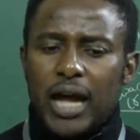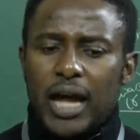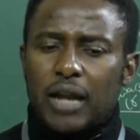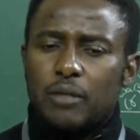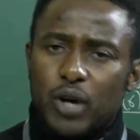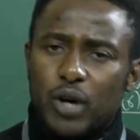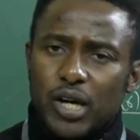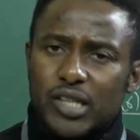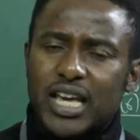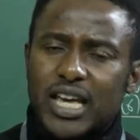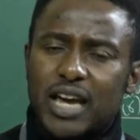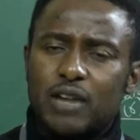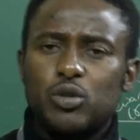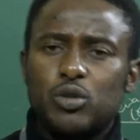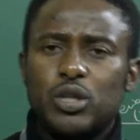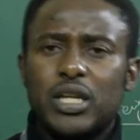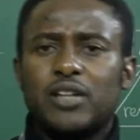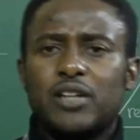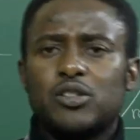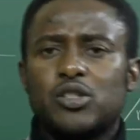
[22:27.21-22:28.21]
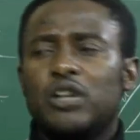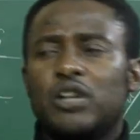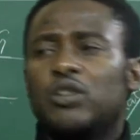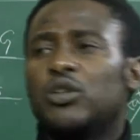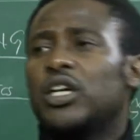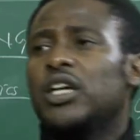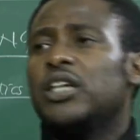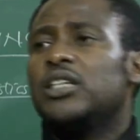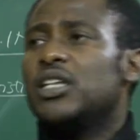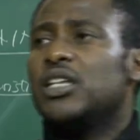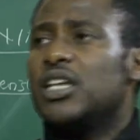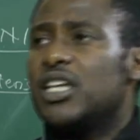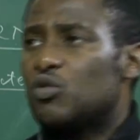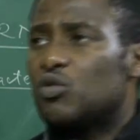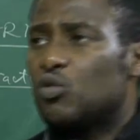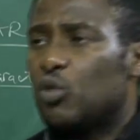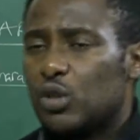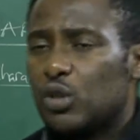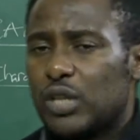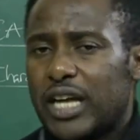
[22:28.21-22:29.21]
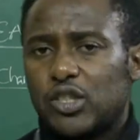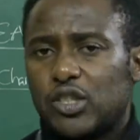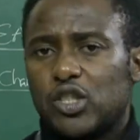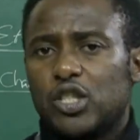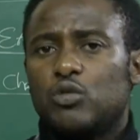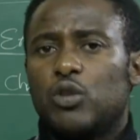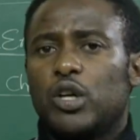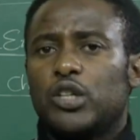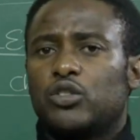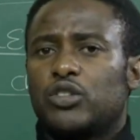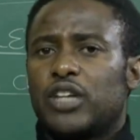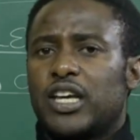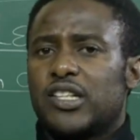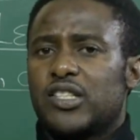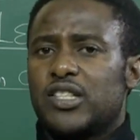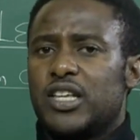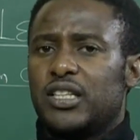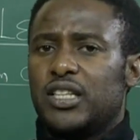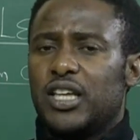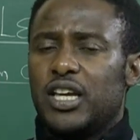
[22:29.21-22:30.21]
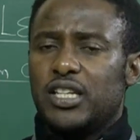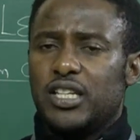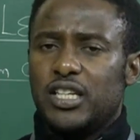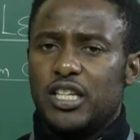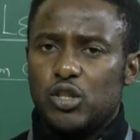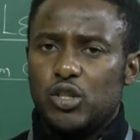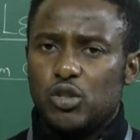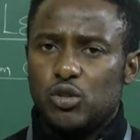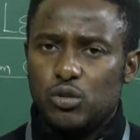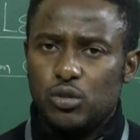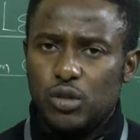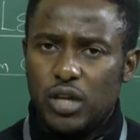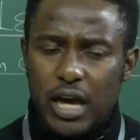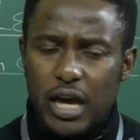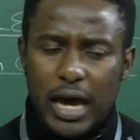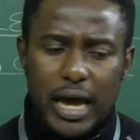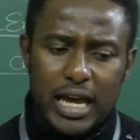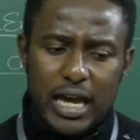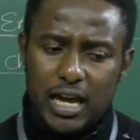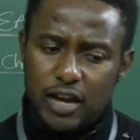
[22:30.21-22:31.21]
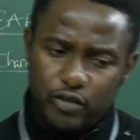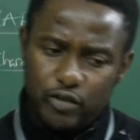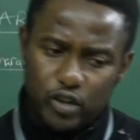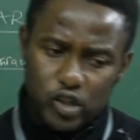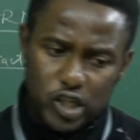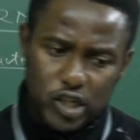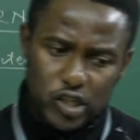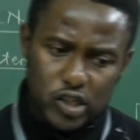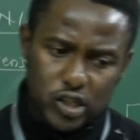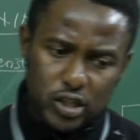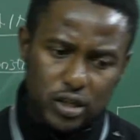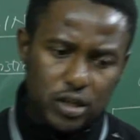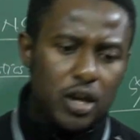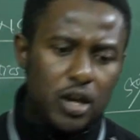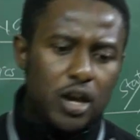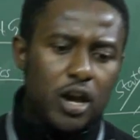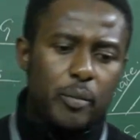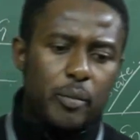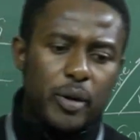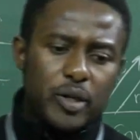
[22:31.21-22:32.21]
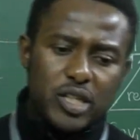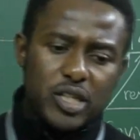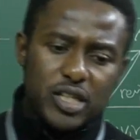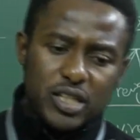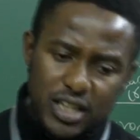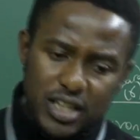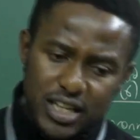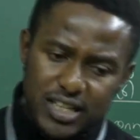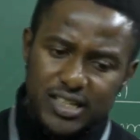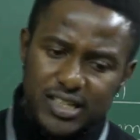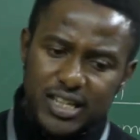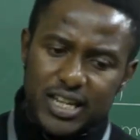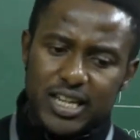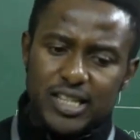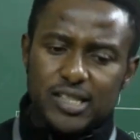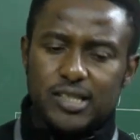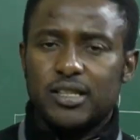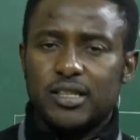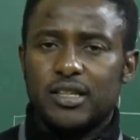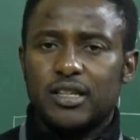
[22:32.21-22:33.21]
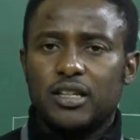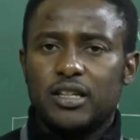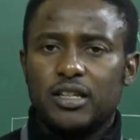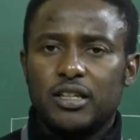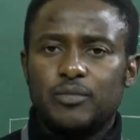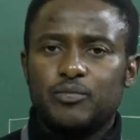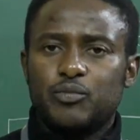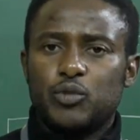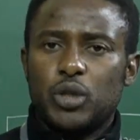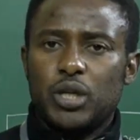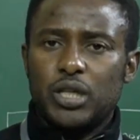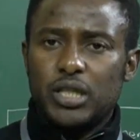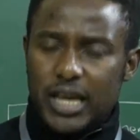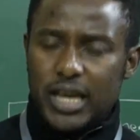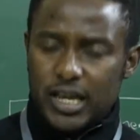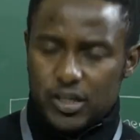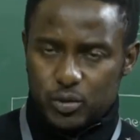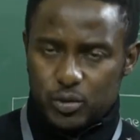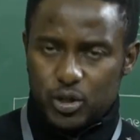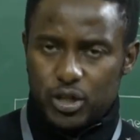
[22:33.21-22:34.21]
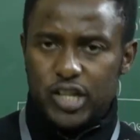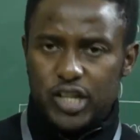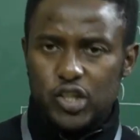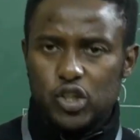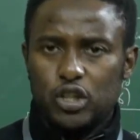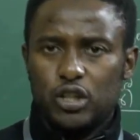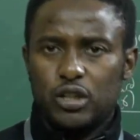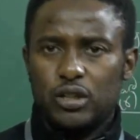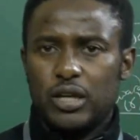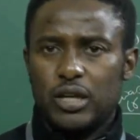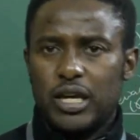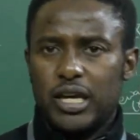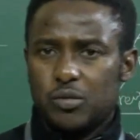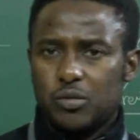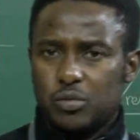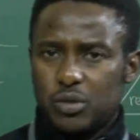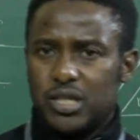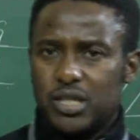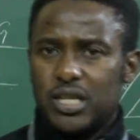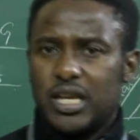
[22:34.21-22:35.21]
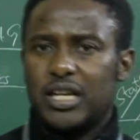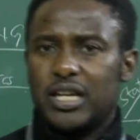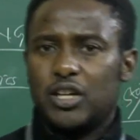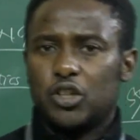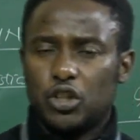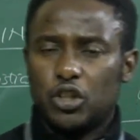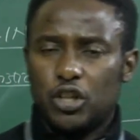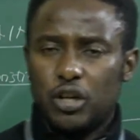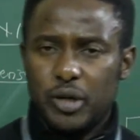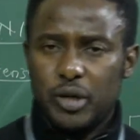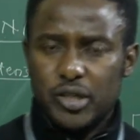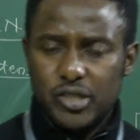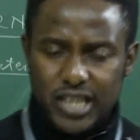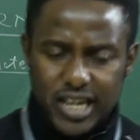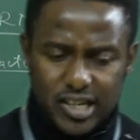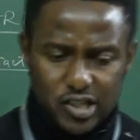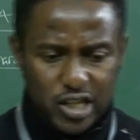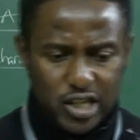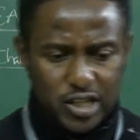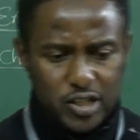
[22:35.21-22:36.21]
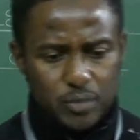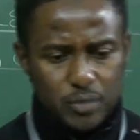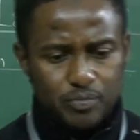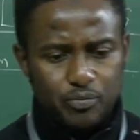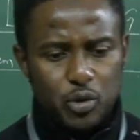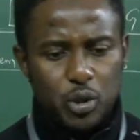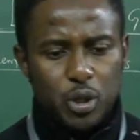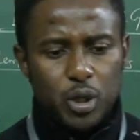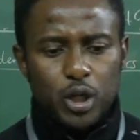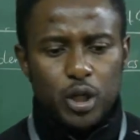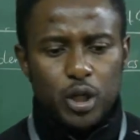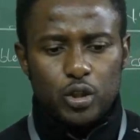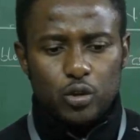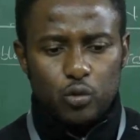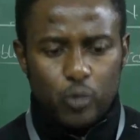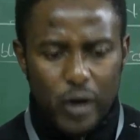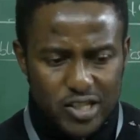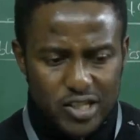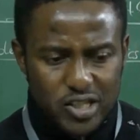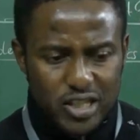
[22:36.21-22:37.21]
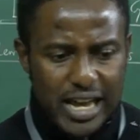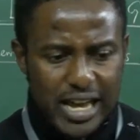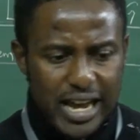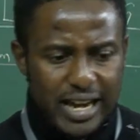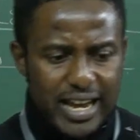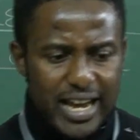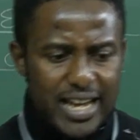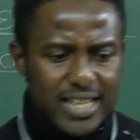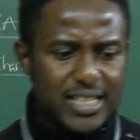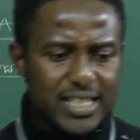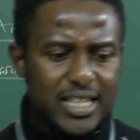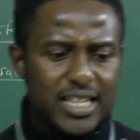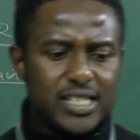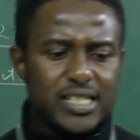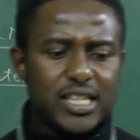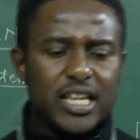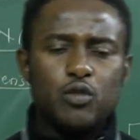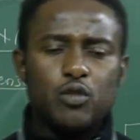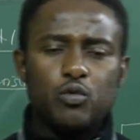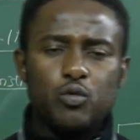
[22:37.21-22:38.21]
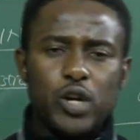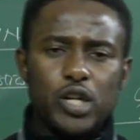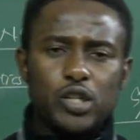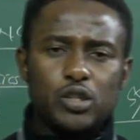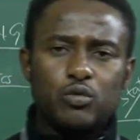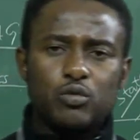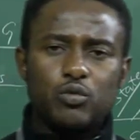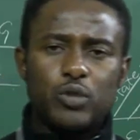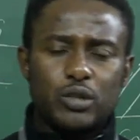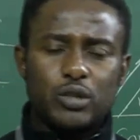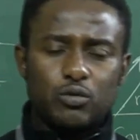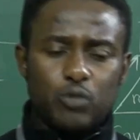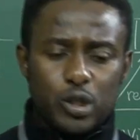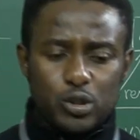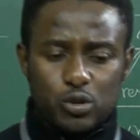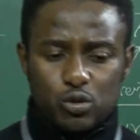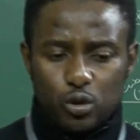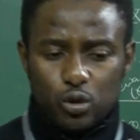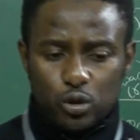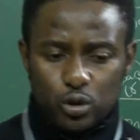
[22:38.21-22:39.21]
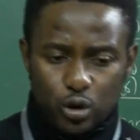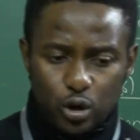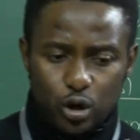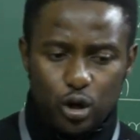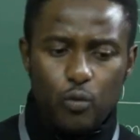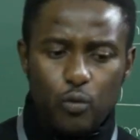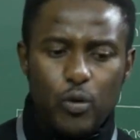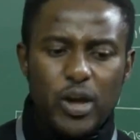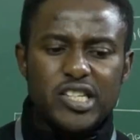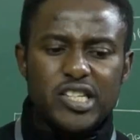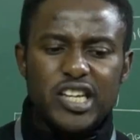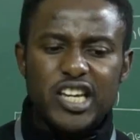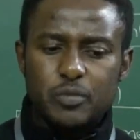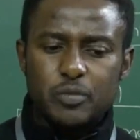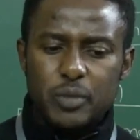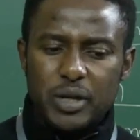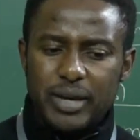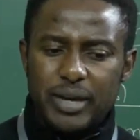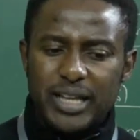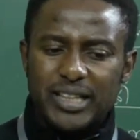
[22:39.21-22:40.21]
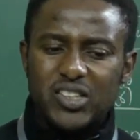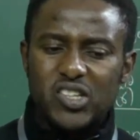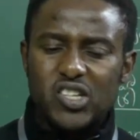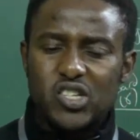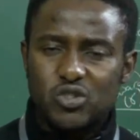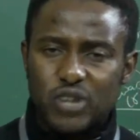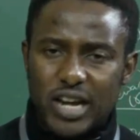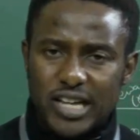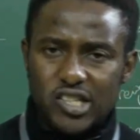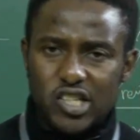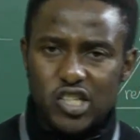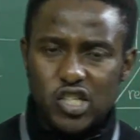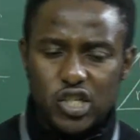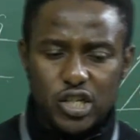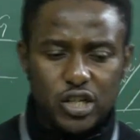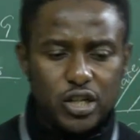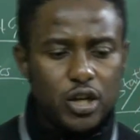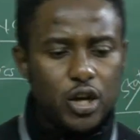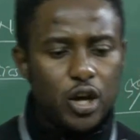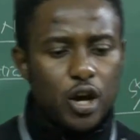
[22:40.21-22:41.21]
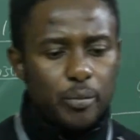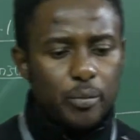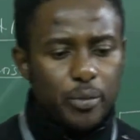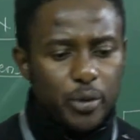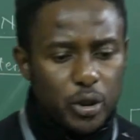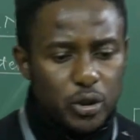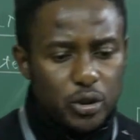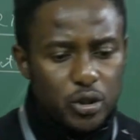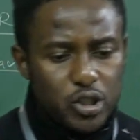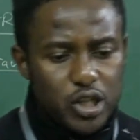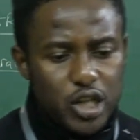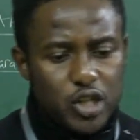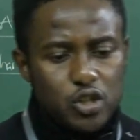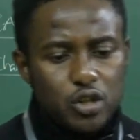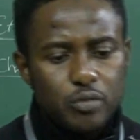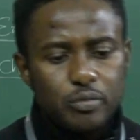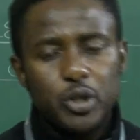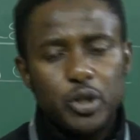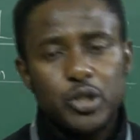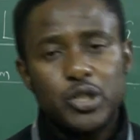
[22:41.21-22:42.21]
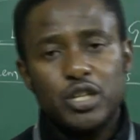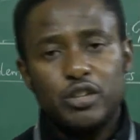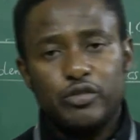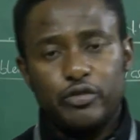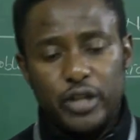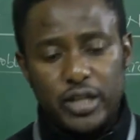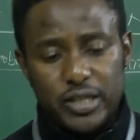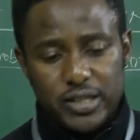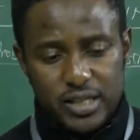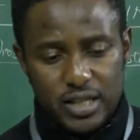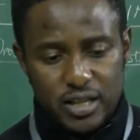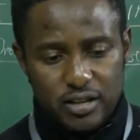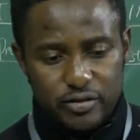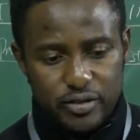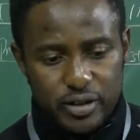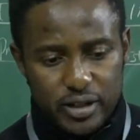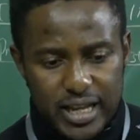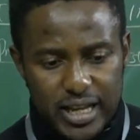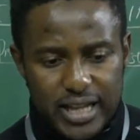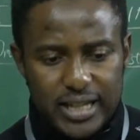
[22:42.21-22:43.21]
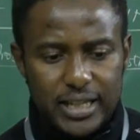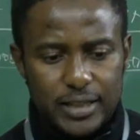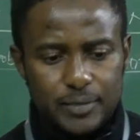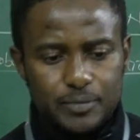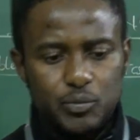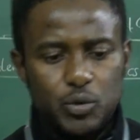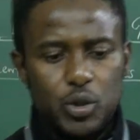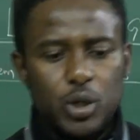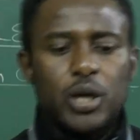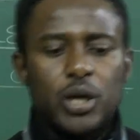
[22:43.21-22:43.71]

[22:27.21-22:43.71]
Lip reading: And most times we now say, okay, this was actually what translated into a higher efficiency. But in this case, in exploration, especially in autonomous agents, the question arises in which we want to know which experimental strategy produces the most effective learning.